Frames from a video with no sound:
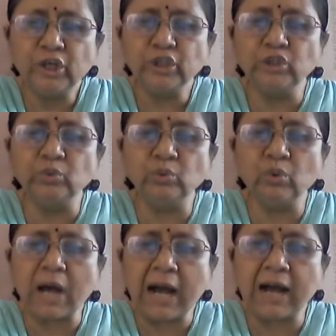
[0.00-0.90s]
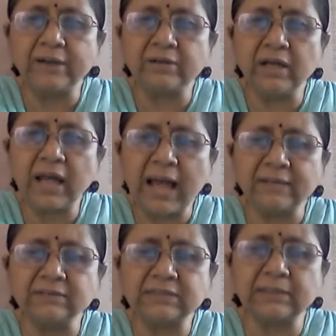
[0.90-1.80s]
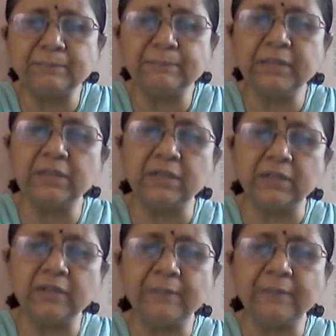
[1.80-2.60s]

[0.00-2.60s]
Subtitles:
you are a handsome bird.